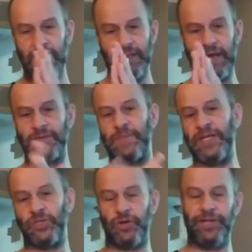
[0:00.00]
that was my
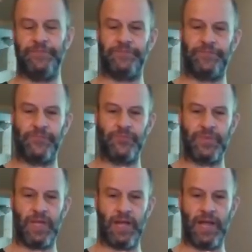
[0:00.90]
journey.
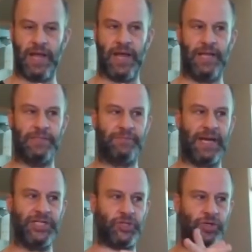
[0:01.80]
And
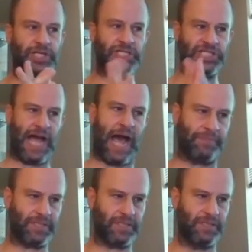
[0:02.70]
my journey
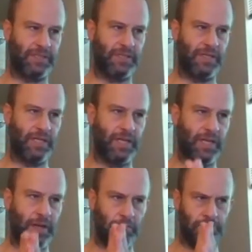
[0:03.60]
stopped
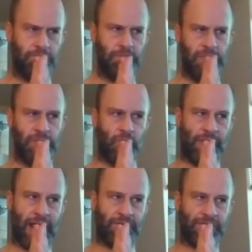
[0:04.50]

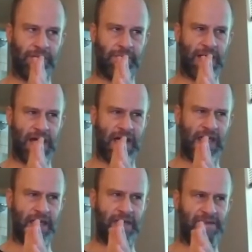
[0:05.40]
when I was in
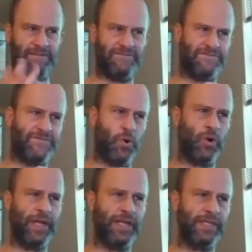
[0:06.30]
my
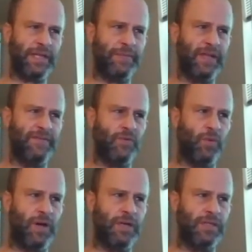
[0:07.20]
40s, I believe it
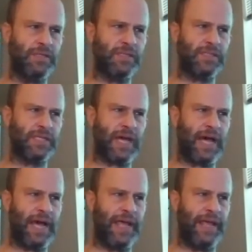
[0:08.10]
was.
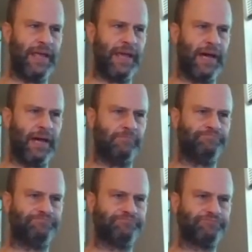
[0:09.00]
I
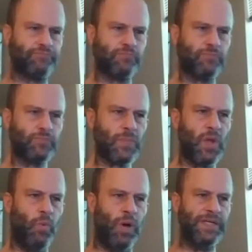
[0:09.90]
um,
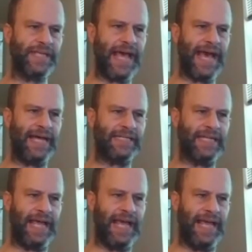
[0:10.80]
was at
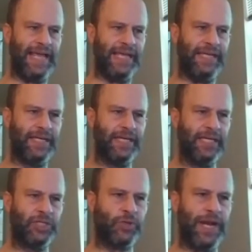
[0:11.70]
a
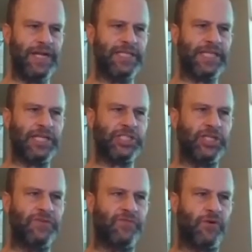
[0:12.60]
training
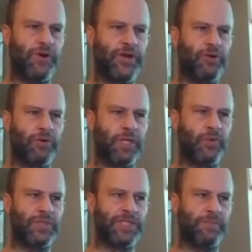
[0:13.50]
session for neuro
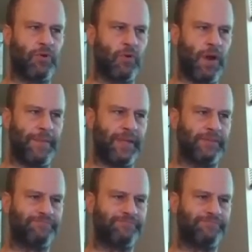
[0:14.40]
linguistic programming.